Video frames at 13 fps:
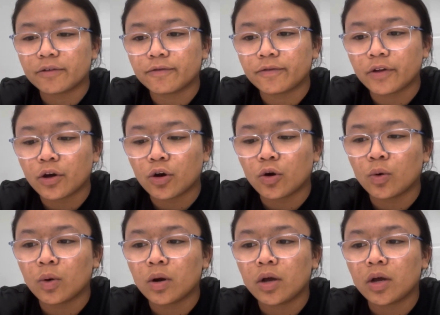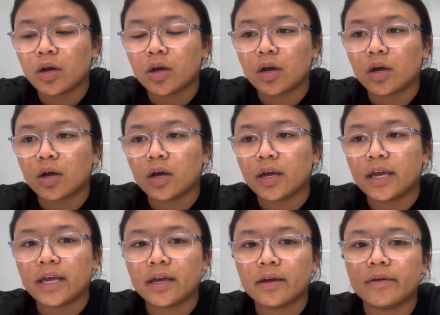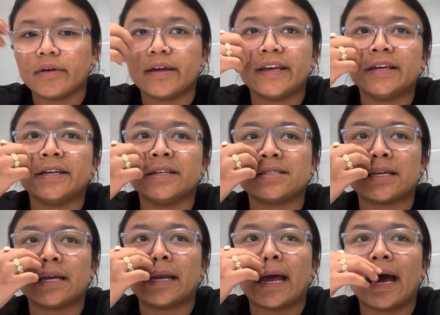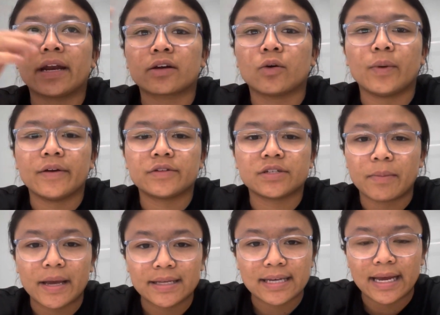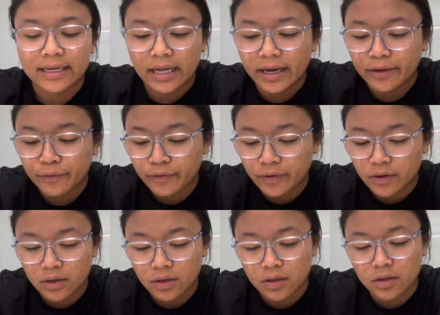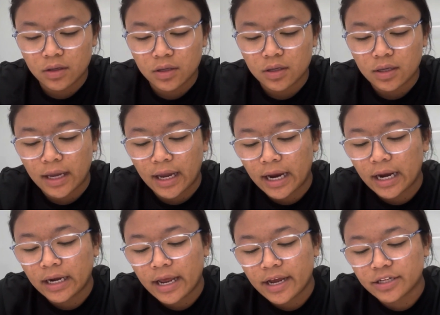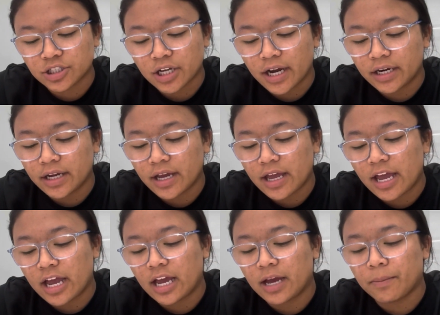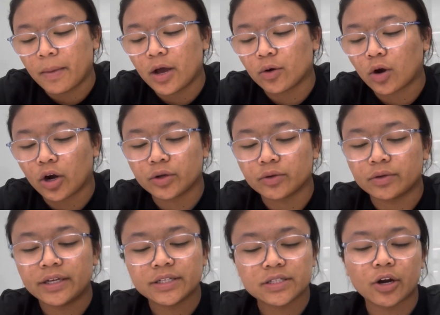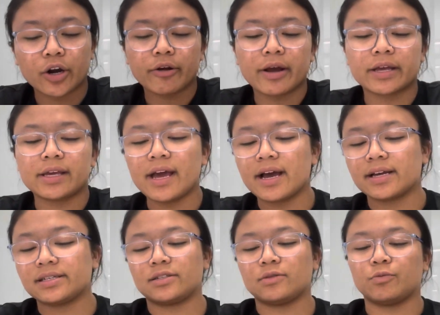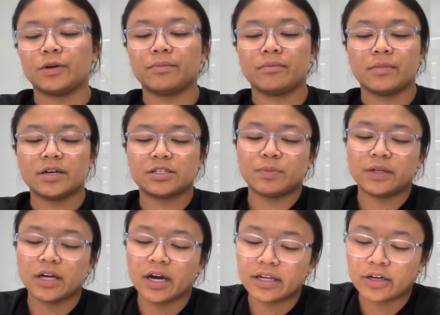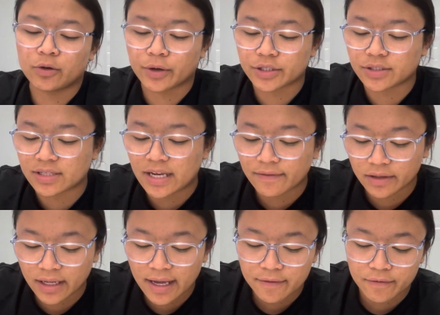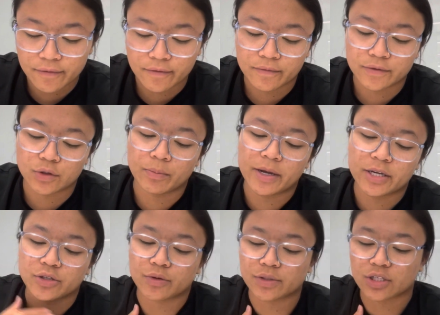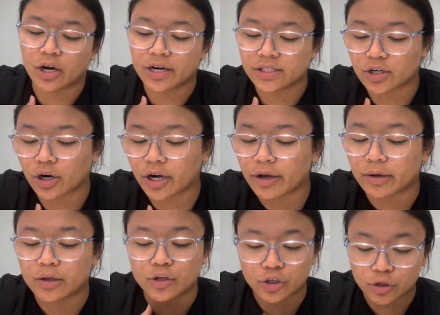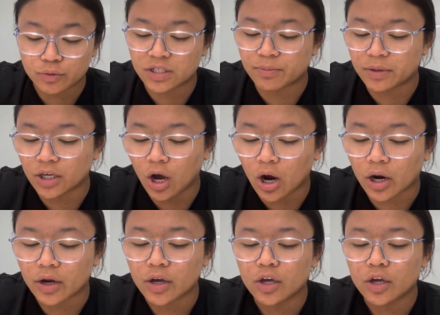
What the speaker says: flow is inadequate to maintain life. Can angina and myocardial lead to cardiac? Yes. What must be done in order to save a life to a patient who has gone into cardiac? Do CPR.